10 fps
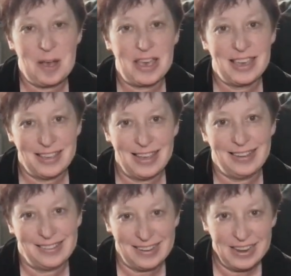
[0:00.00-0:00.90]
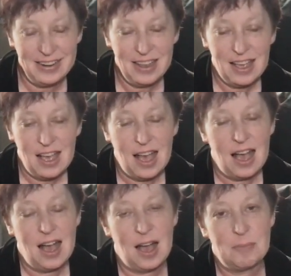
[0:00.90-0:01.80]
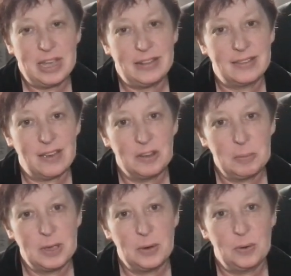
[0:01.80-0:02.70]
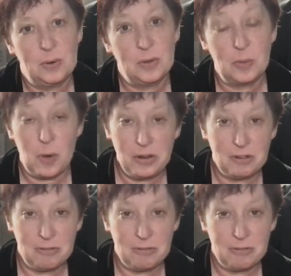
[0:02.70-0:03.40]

in King's Lynn. It's going to be called the Wonder